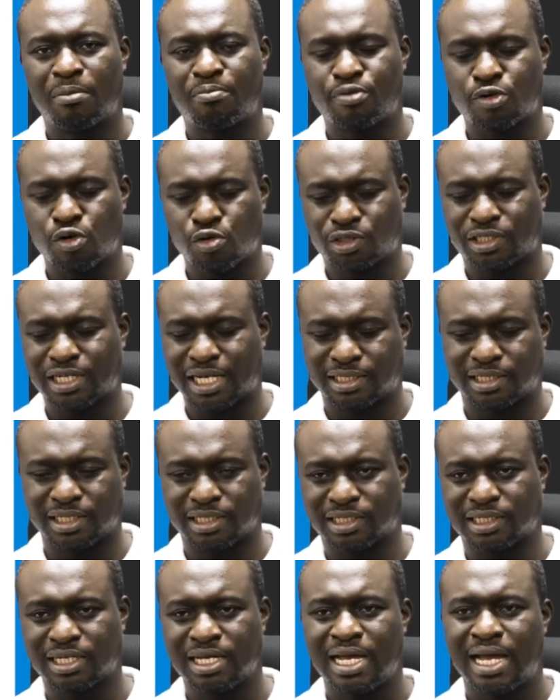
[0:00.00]

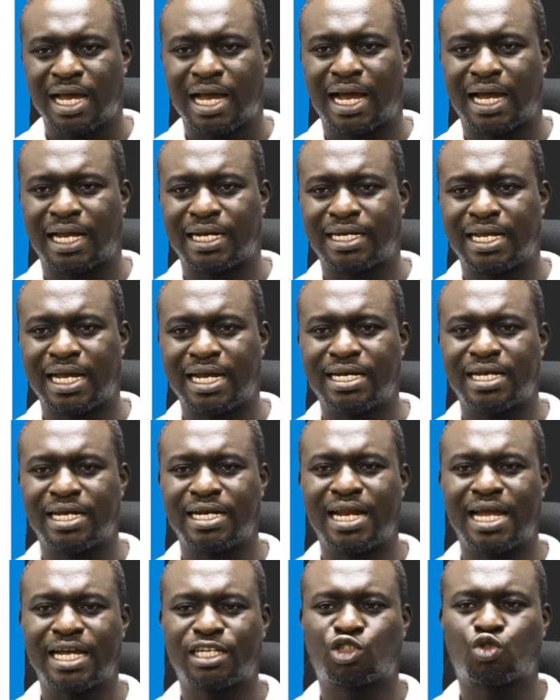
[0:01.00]
processes. And then the
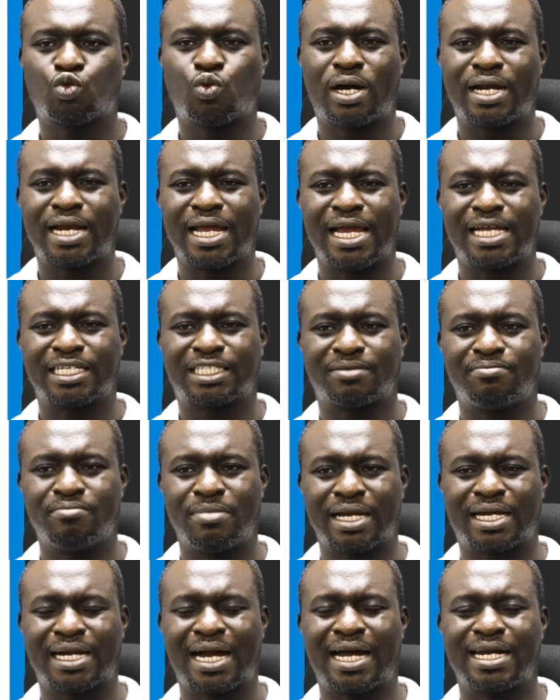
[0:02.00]
next one is
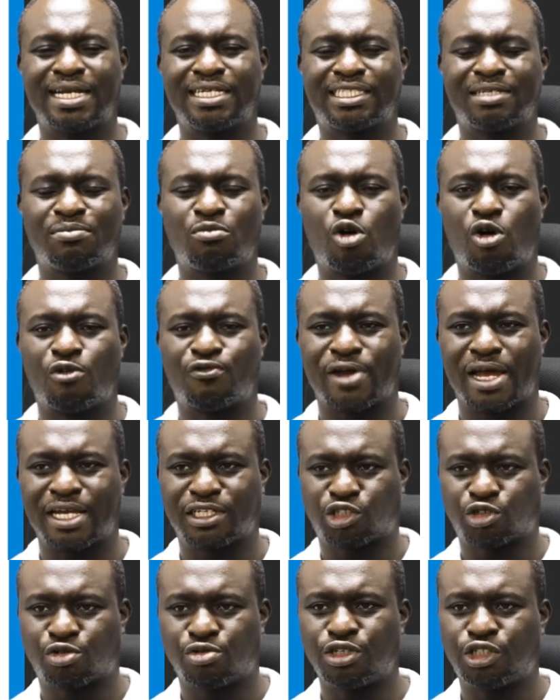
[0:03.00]
mechanism of
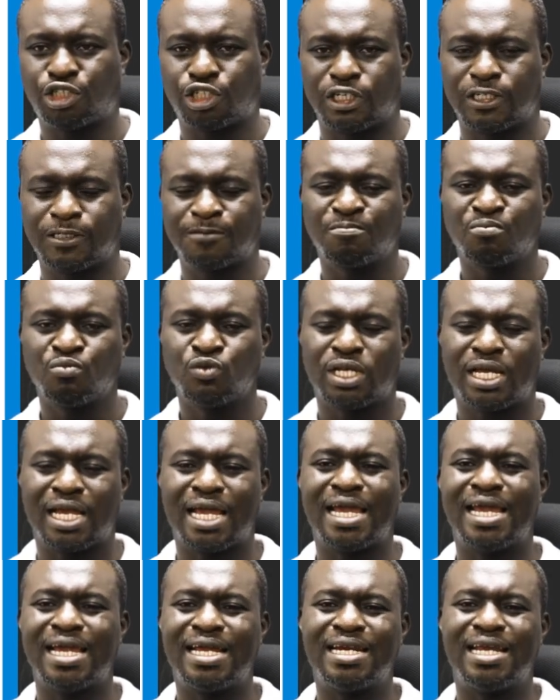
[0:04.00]
excretion
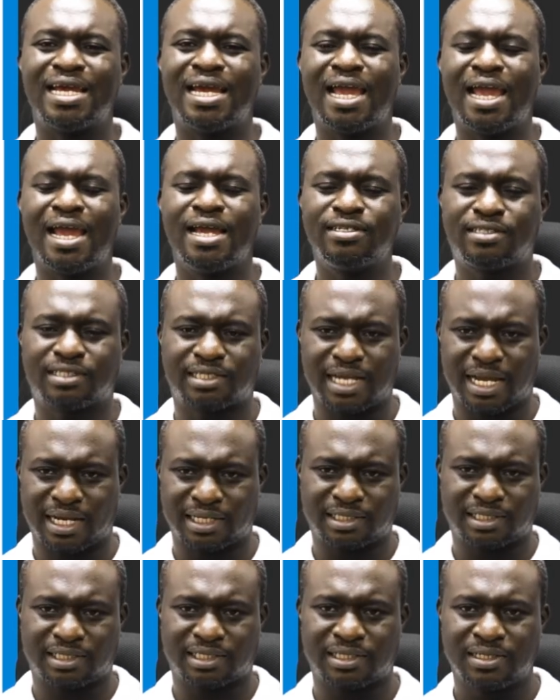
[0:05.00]
in
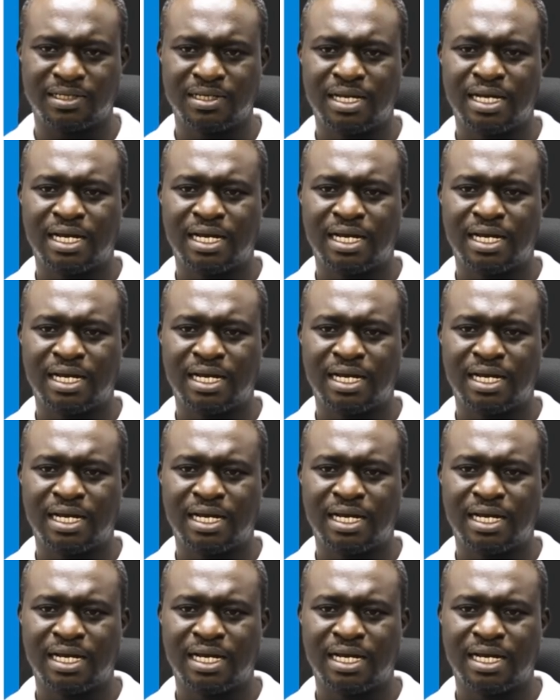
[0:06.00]
insects.